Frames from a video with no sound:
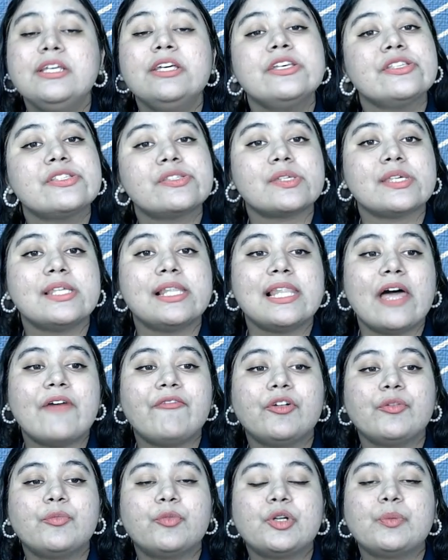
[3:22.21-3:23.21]
So
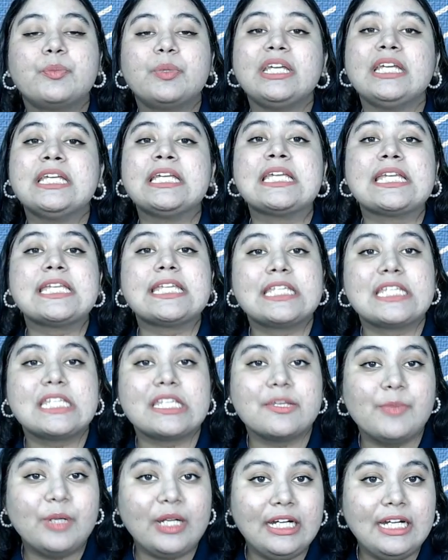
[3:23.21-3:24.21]
11 would be
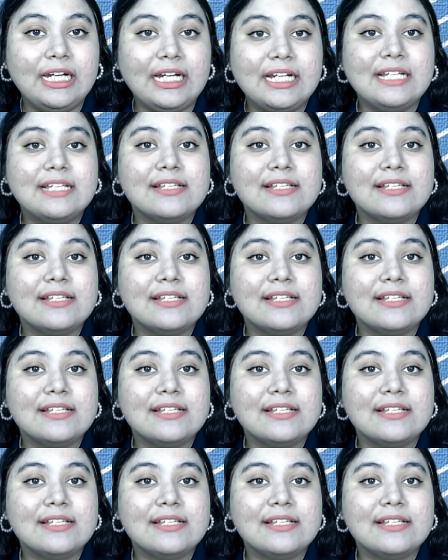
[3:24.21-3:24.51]
shibir.